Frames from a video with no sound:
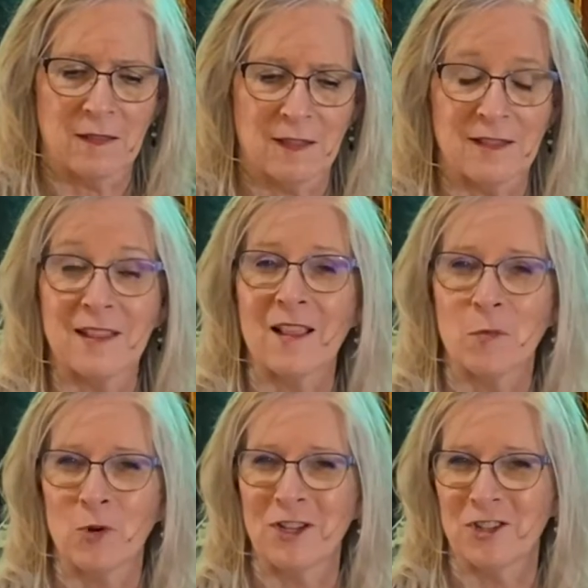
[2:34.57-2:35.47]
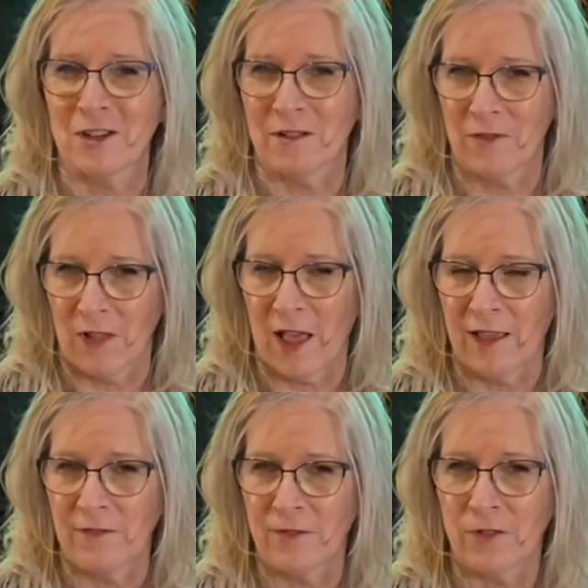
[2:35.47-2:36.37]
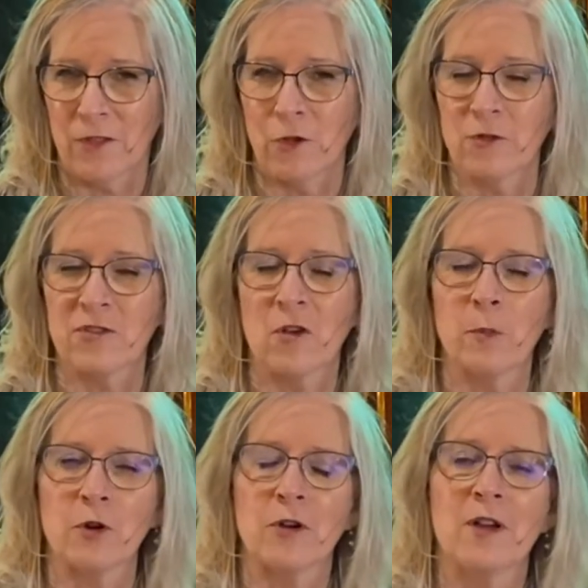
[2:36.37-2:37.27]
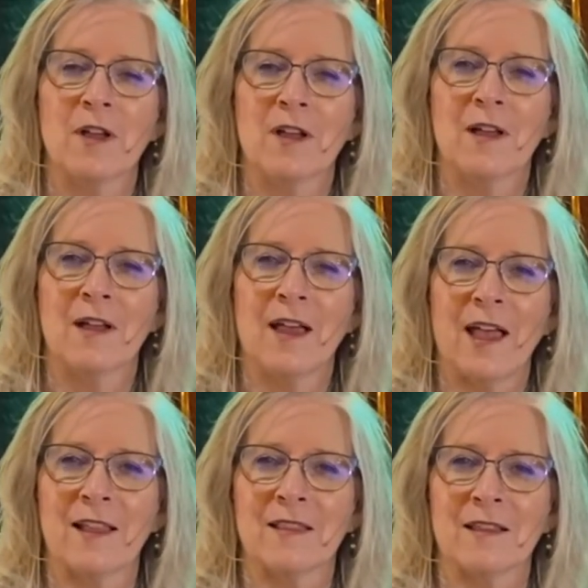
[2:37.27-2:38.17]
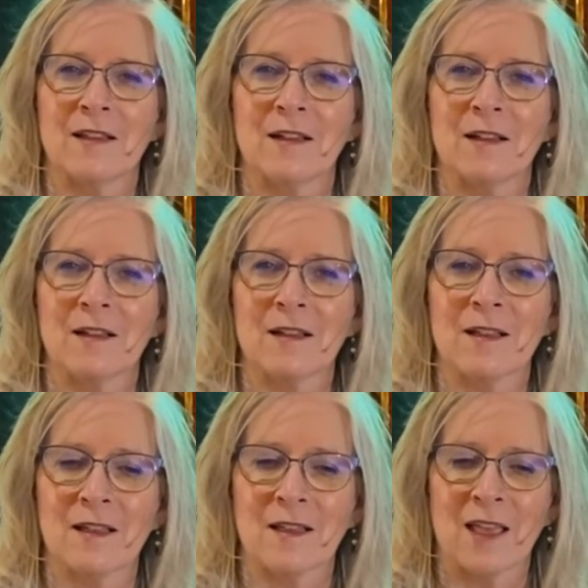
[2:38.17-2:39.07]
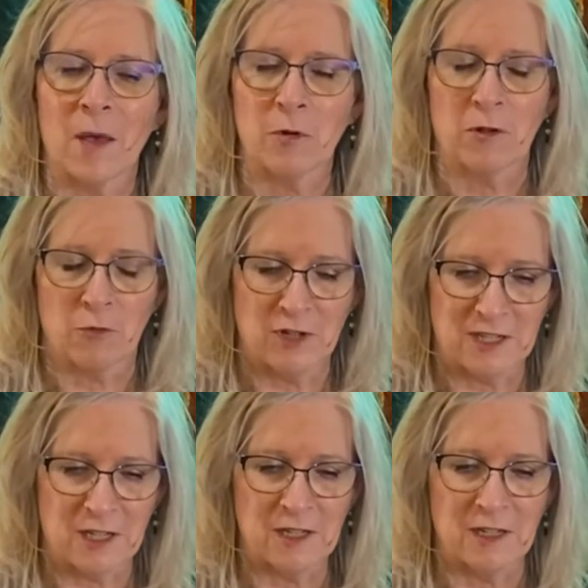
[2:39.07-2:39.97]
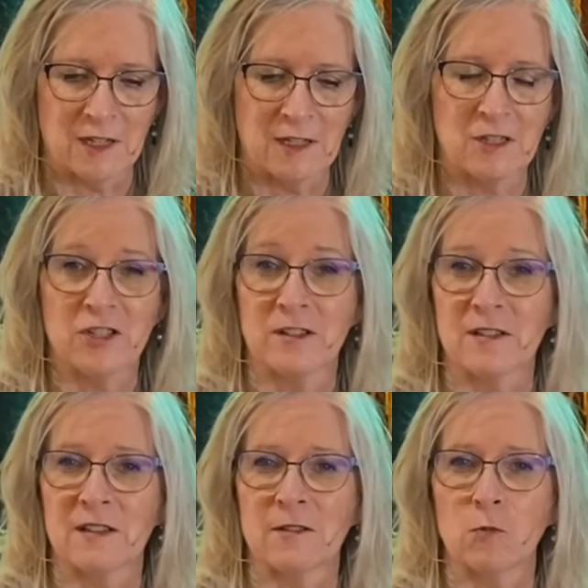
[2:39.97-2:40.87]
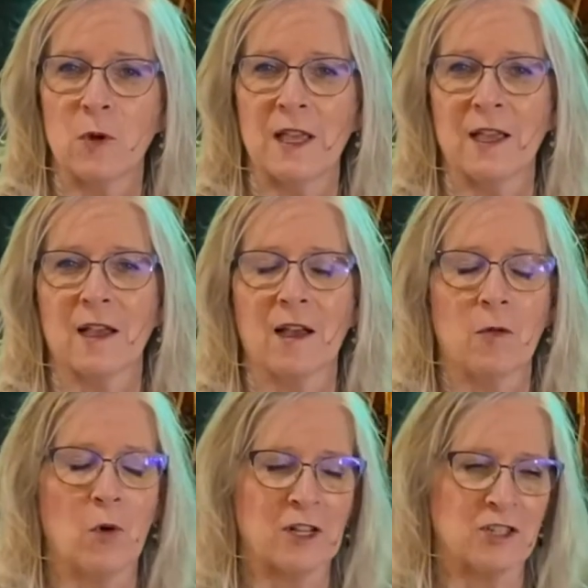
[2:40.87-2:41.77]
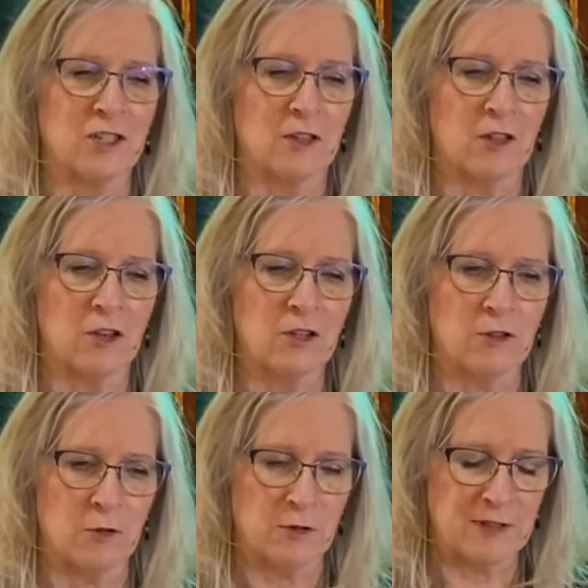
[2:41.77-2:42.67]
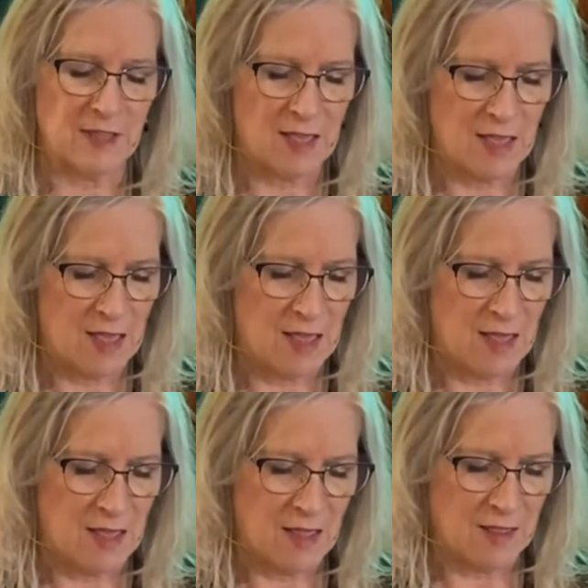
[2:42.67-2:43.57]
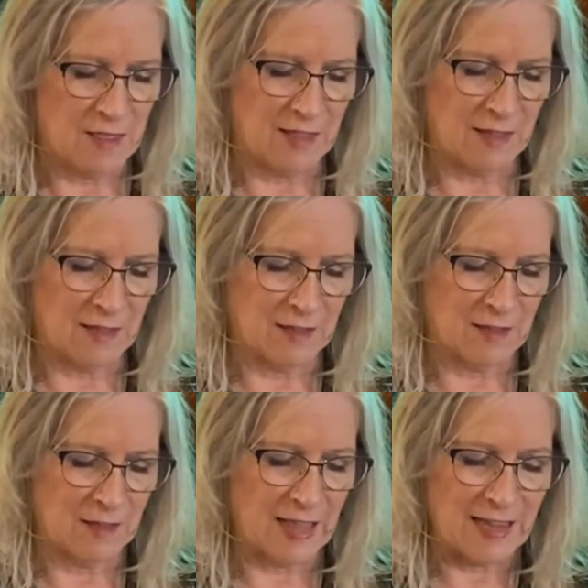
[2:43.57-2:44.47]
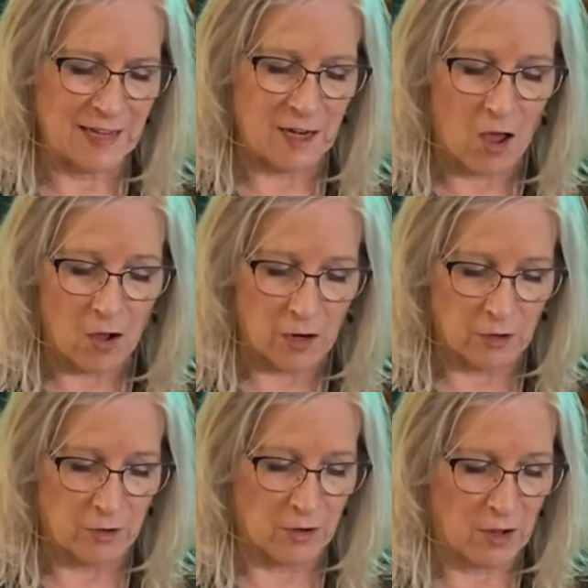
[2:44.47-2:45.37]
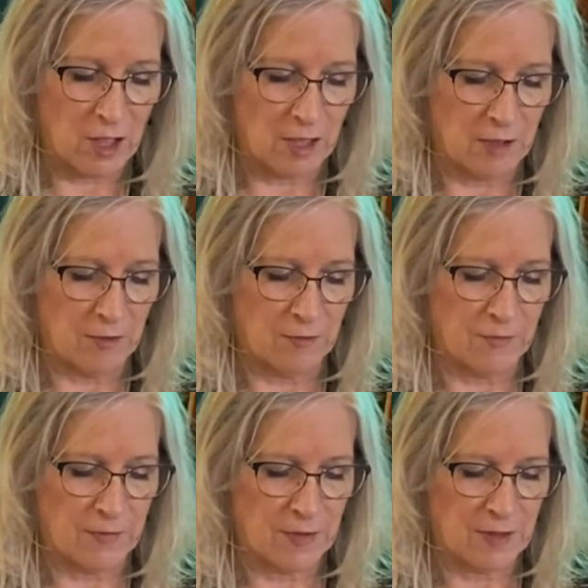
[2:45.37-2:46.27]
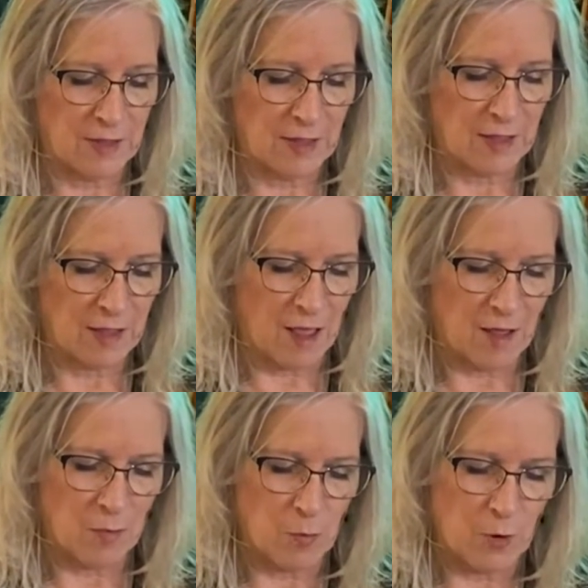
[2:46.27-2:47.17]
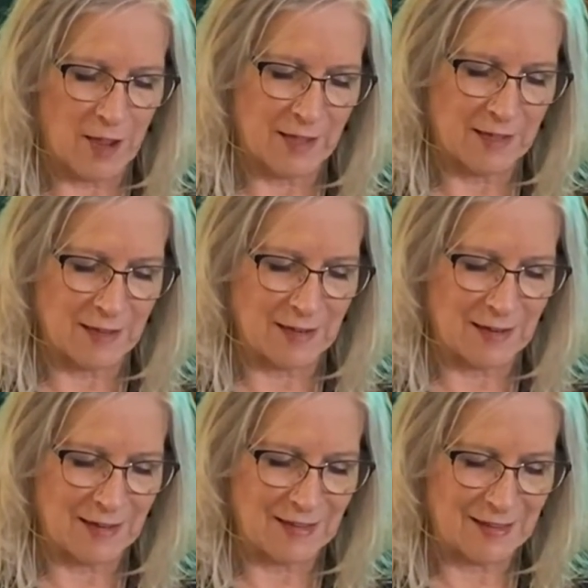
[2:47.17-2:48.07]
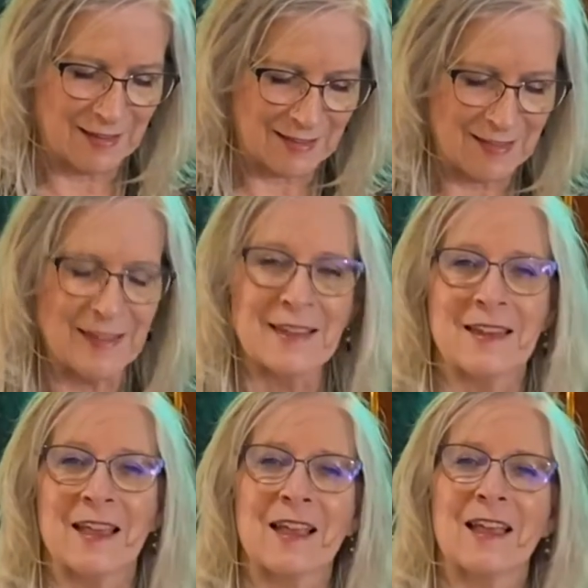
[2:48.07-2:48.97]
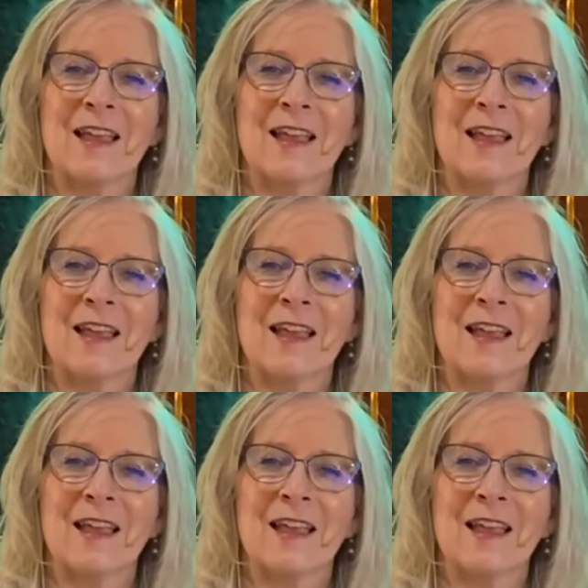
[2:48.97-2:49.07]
celebration of life, though somber, at the Capitol Rotunda just this week. I watched on the news the laying in honor of Brian Sicknick,